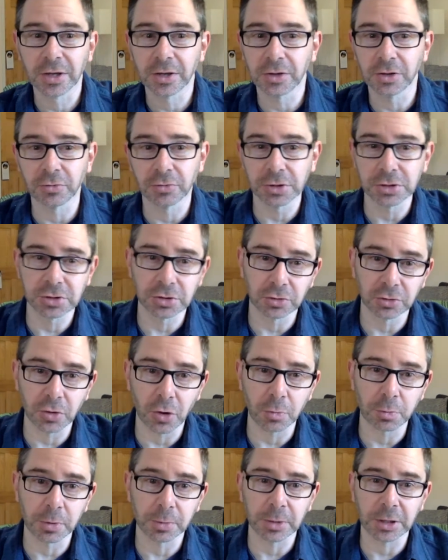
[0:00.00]
the original
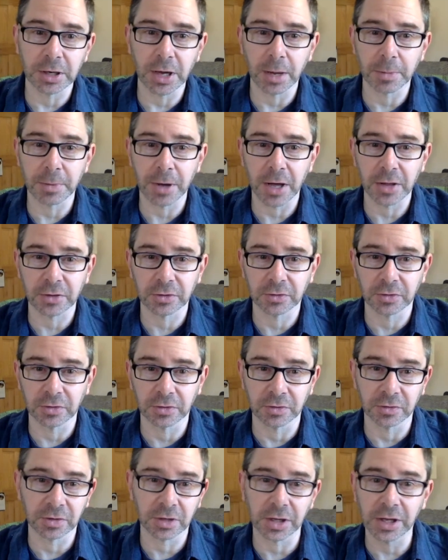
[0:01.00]
dopamine
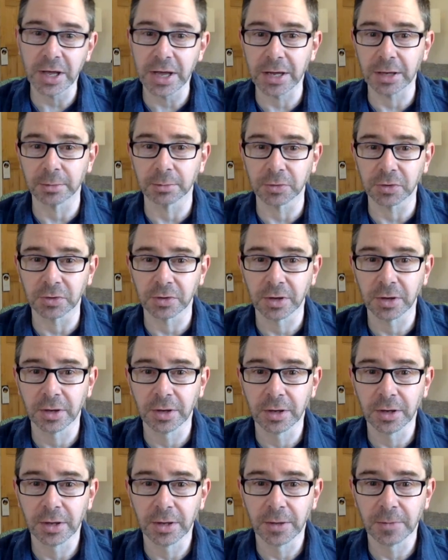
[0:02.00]
hypothesis's claims
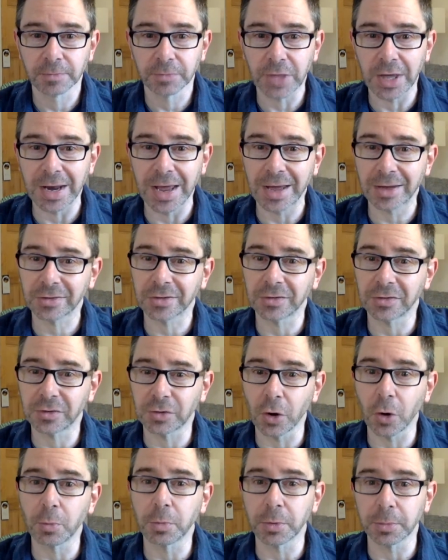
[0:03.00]
that excess
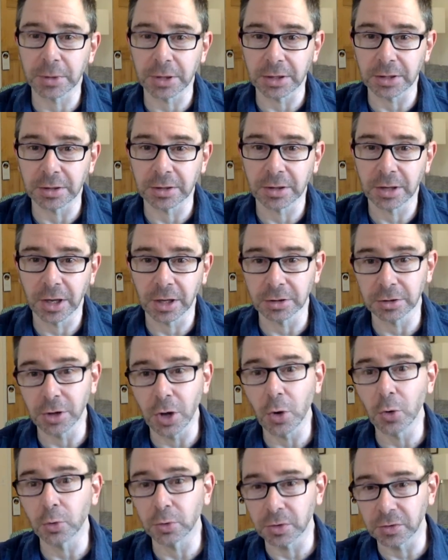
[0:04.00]
dopamine
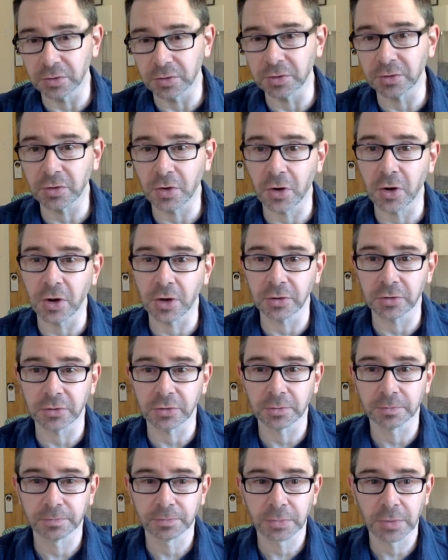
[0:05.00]
alone is its
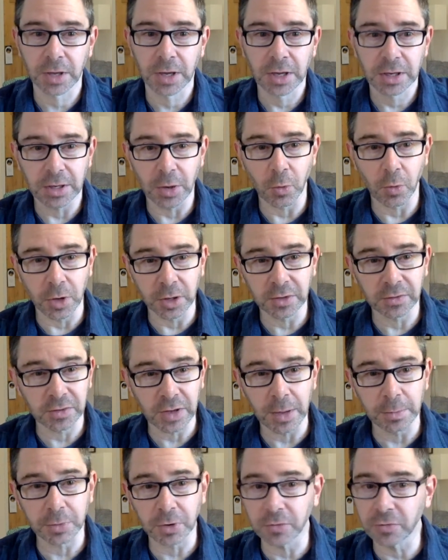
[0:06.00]
cause. Now, one
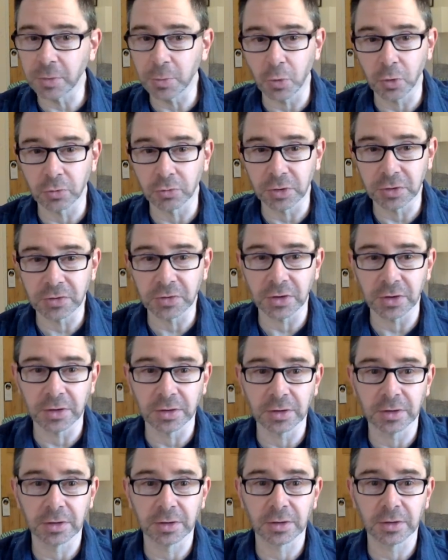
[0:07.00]
example of a more recent
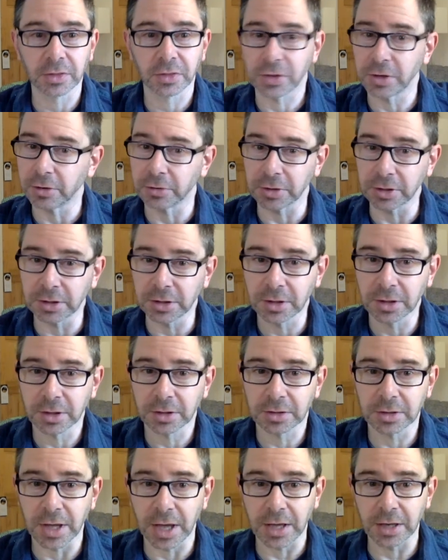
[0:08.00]
theory
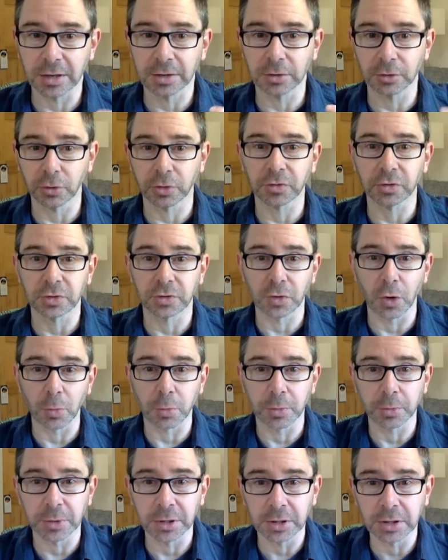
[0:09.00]
that looks at
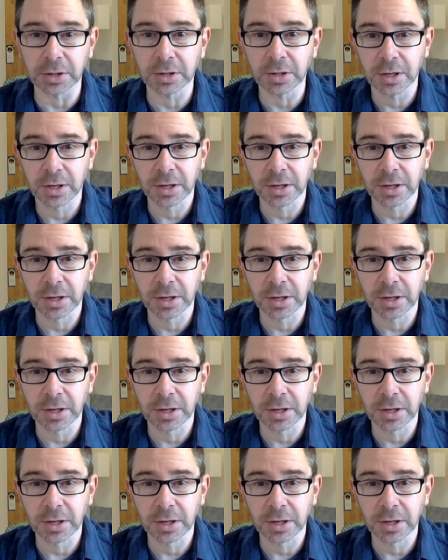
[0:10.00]
dopamine